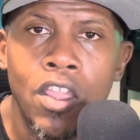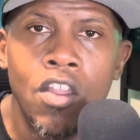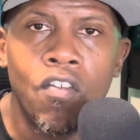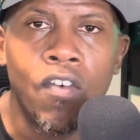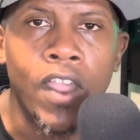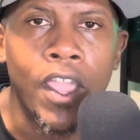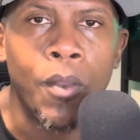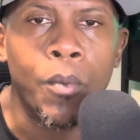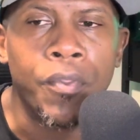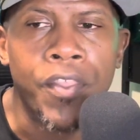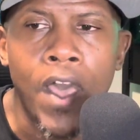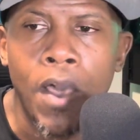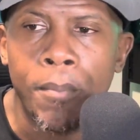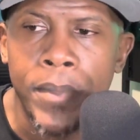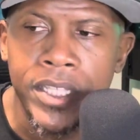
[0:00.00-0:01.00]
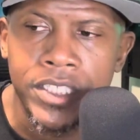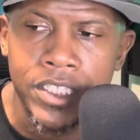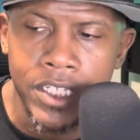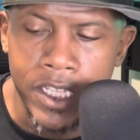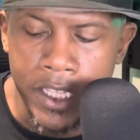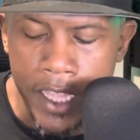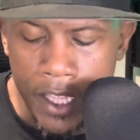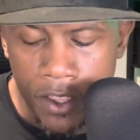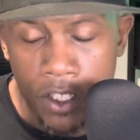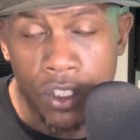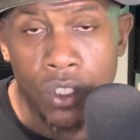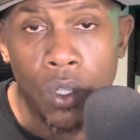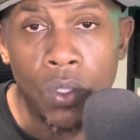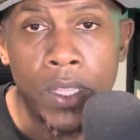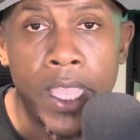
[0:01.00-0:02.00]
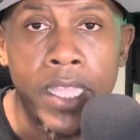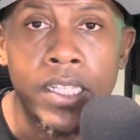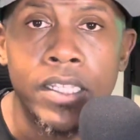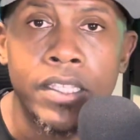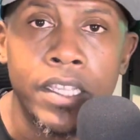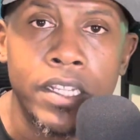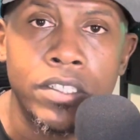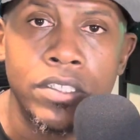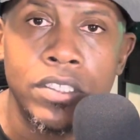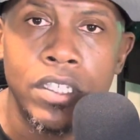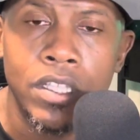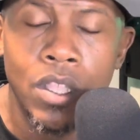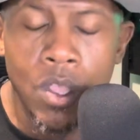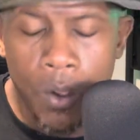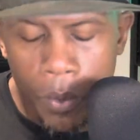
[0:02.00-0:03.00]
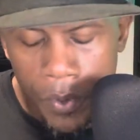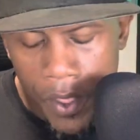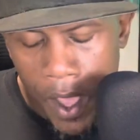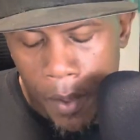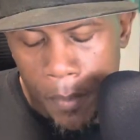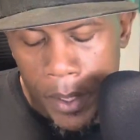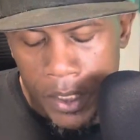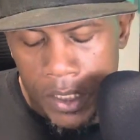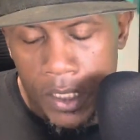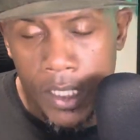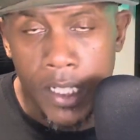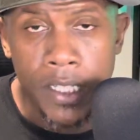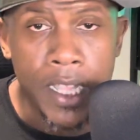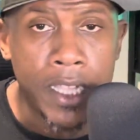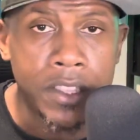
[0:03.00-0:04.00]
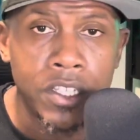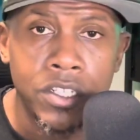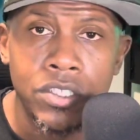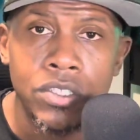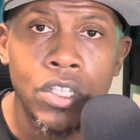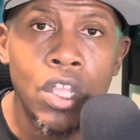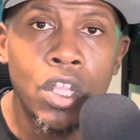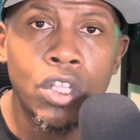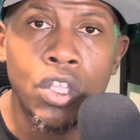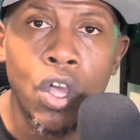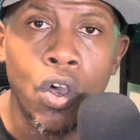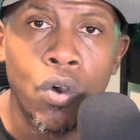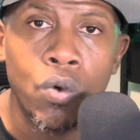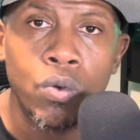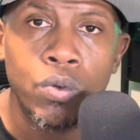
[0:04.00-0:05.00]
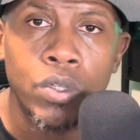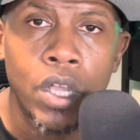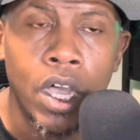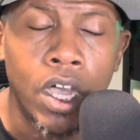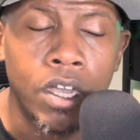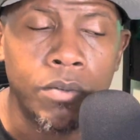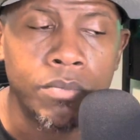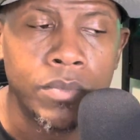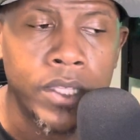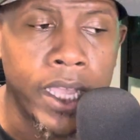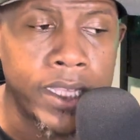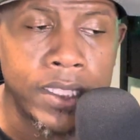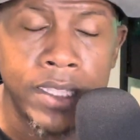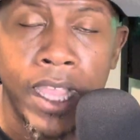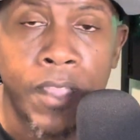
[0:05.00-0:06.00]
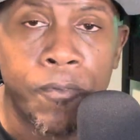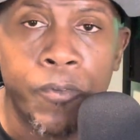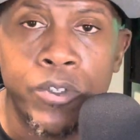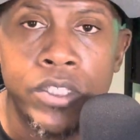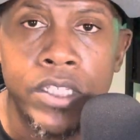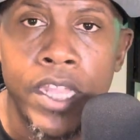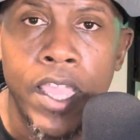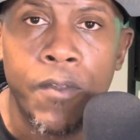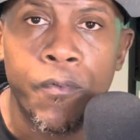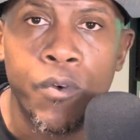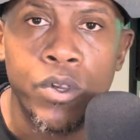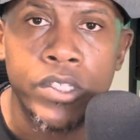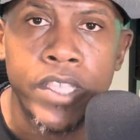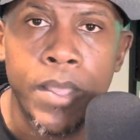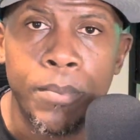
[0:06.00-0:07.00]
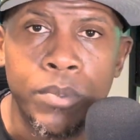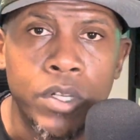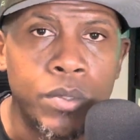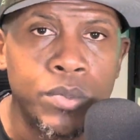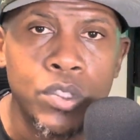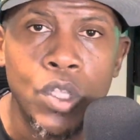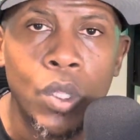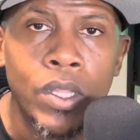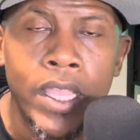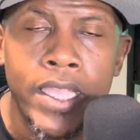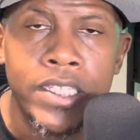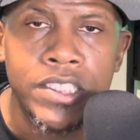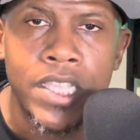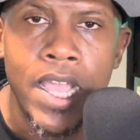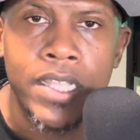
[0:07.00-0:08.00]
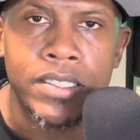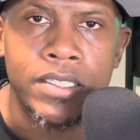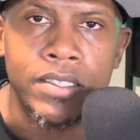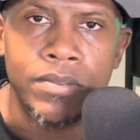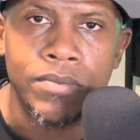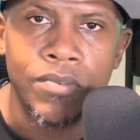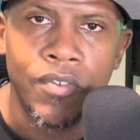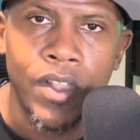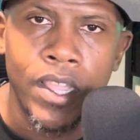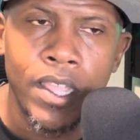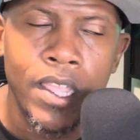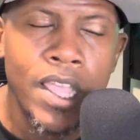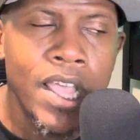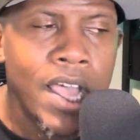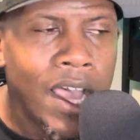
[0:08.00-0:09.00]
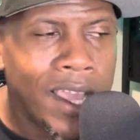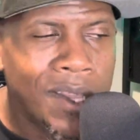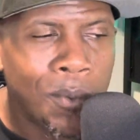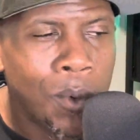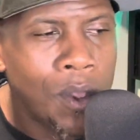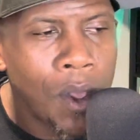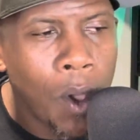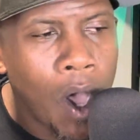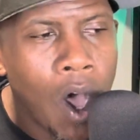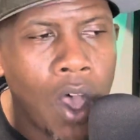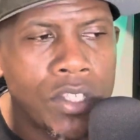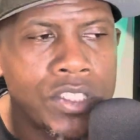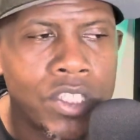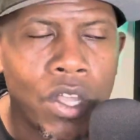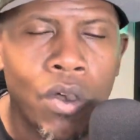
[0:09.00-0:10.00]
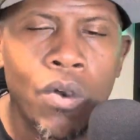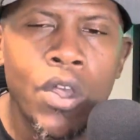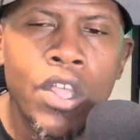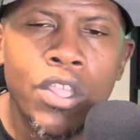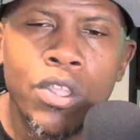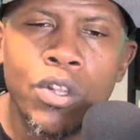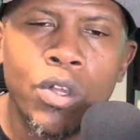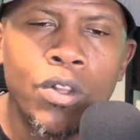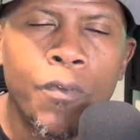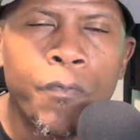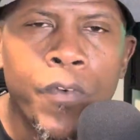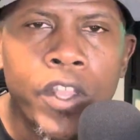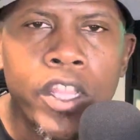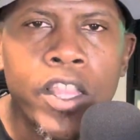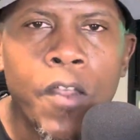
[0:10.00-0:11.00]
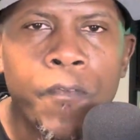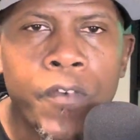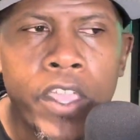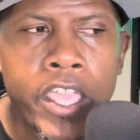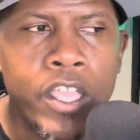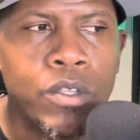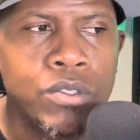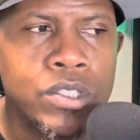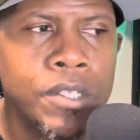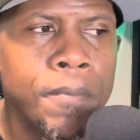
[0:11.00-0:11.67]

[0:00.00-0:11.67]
right? Without mentioning that there's no Landon Dickerson, without mentioning that there's no, like for today, for example, there was no Lane Johnson, right? And what also, the Philadelphia Eagles